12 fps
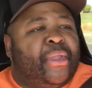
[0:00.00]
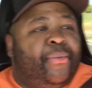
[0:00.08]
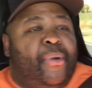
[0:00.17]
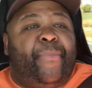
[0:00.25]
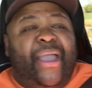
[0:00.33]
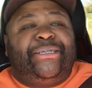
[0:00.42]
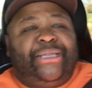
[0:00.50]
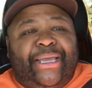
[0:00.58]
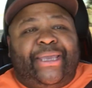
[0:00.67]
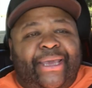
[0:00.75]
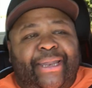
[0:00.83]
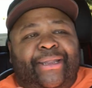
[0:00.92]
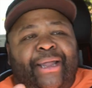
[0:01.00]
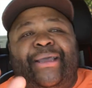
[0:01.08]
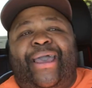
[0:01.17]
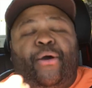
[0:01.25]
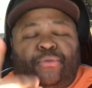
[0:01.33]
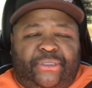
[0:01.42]
But basically getting
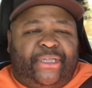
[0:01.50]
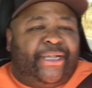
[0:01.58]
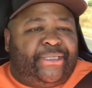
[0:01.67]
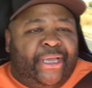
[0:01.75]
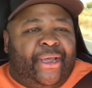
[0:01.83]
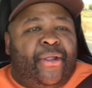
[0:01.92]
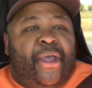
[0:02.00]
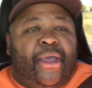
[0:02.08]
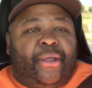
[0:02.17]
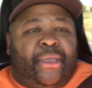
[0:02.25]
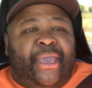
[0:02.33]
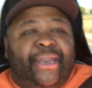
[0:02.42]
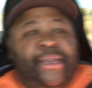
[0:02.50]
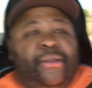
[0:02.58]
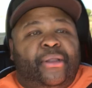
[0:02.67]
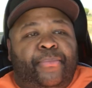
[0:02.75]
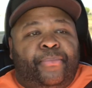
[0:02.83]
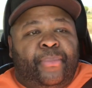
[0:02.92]
accounts, that's it. Getting
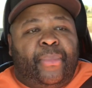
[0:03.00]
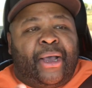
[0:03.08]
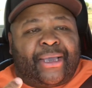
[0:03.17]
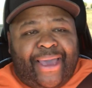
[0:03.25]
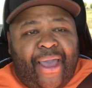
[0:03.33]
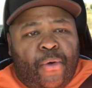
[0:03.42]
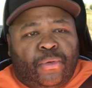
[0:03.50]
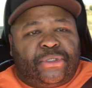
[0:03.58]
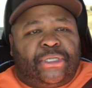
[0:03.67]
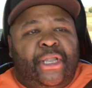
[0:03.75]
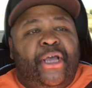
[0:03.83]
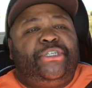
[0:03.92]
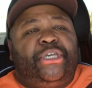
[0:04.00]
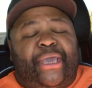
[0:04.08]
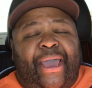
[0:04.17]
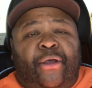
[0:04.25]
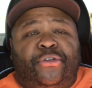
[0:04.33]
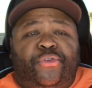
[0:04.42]
accounts, lunch
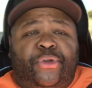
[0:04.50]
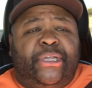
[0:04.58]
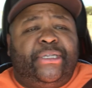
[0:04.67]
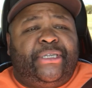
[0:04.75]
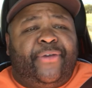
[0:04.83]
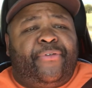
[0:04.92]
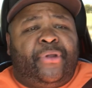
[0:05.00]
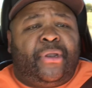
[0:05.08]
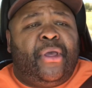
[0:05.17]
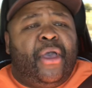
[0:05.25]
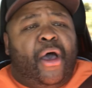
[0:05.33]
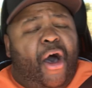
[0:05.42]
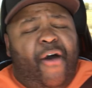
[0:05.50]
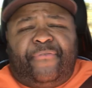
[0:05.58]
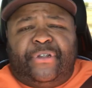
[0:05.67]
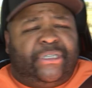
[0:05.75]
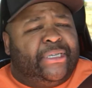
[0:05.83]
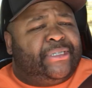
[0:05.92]
accounts for these different
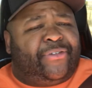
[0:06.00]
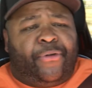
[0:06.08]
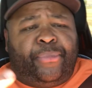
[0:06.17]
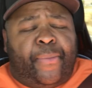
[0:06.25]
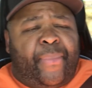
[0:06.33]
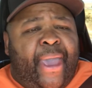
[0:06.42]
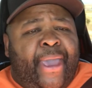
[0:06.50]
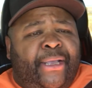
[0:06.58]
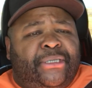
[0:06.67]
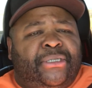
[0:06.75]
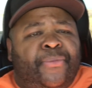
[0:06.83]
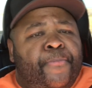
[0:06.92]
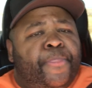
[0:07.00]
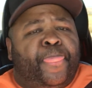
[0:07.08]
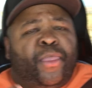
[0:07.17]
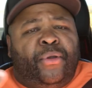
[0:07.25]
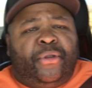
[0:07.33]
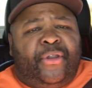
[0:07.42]
offices, from the banks
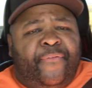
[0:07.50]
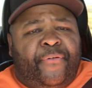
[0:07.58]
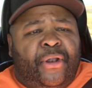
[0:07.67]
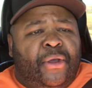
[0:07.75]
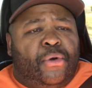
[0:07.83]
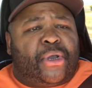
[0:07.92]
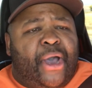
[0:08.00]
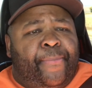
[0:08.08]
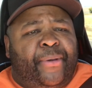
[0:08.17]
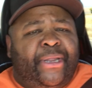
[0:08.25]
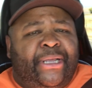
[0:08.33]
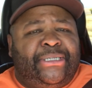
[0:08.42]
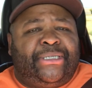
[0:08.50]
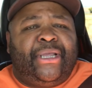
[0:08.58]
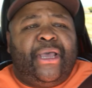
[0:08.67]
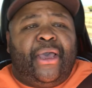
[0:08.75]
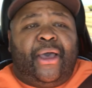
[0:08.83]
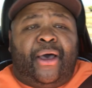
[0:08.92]
to different little companies.
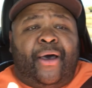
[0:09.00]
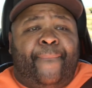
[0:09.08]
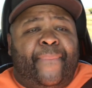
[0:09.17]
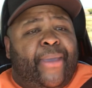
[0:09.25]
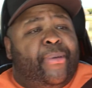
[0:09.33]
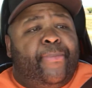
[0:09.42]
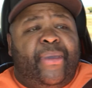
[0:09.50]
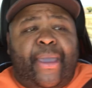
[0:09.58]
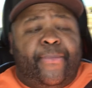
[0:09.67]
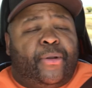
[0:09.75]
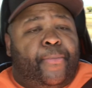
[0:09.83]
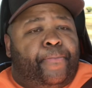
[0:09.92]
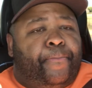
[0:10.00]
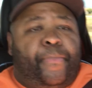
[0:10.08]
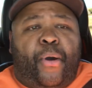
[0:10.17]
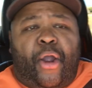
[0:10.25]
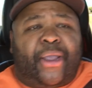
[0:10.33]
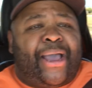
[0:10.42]
Maybe be able to
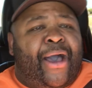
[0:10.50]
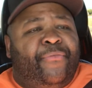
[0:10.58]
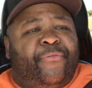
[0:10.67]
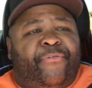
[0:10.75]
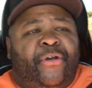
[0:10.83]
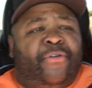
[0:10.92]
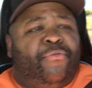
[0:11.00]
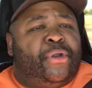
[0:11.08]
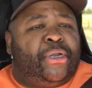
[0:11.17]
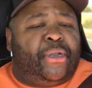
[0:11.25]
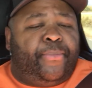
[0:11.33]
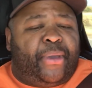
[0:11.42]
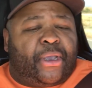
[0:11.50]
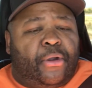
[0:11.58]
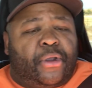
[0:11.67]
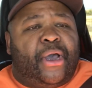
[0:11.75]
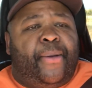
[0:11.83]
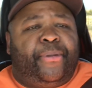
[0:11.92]
park out in front of one of the bigger
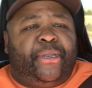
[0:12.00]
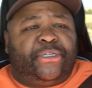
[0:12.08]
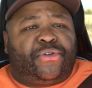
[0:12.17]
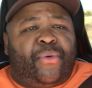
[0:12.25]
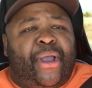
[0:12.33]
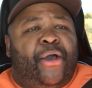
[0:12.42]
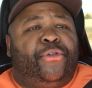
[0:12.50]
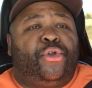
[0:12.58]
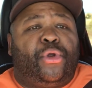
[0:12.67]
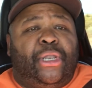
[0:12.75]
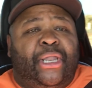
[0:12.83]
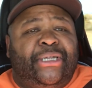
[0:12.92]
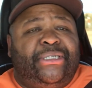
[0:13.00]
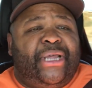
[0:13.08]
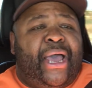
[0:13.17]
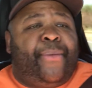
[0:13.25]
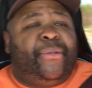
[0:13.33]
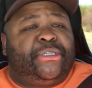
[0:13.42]
companies around during
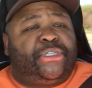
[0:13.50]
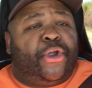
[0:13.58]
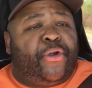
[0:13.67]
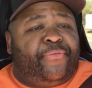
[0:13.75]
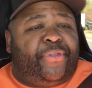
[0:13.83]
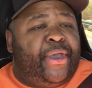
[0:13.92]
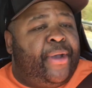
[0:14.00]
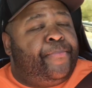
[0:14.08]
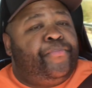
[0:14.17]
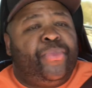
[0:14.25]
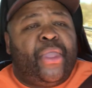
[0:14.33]
lunchtime and serve them.